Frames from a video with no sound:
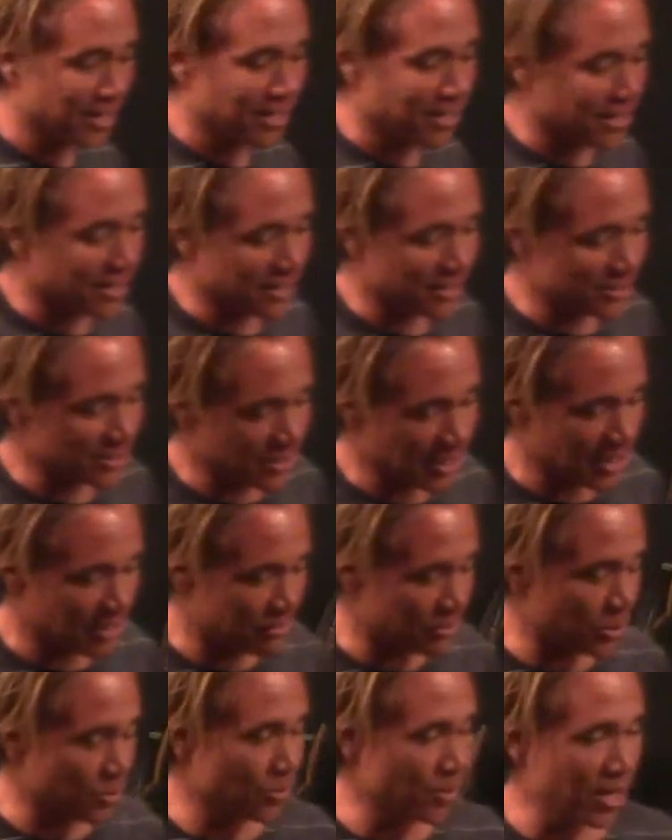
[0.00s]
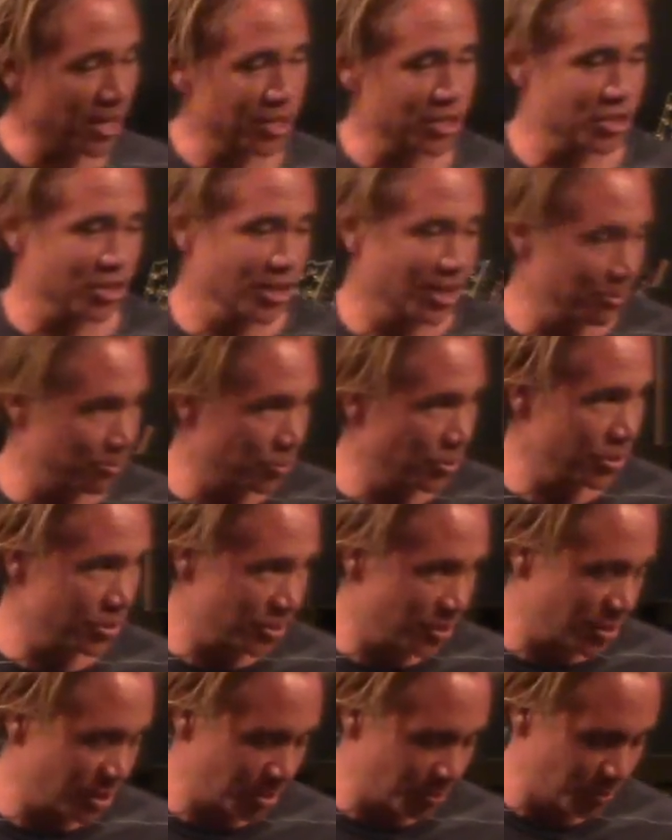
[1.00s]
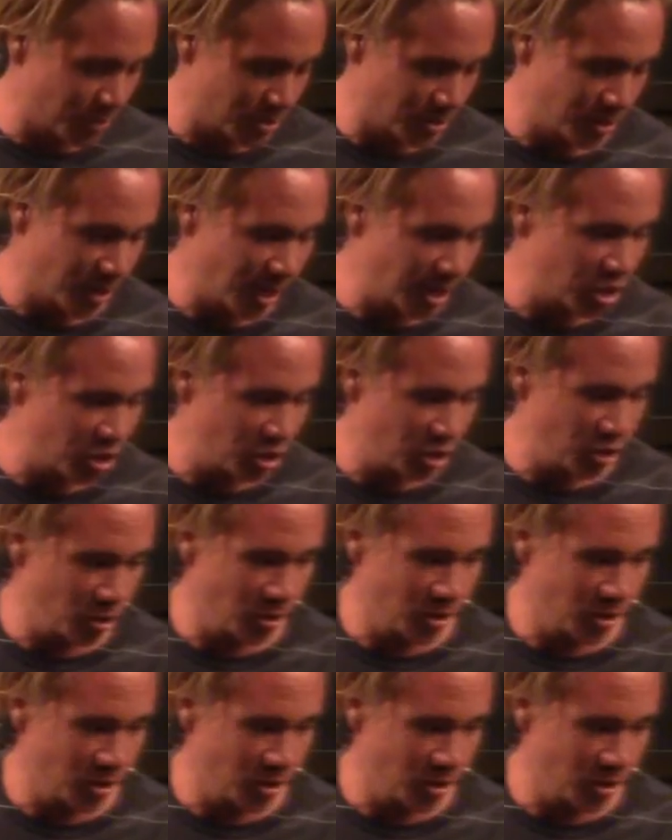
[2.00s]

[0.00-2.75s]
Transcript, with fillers: that saved a wretch, and I point to the next person like you.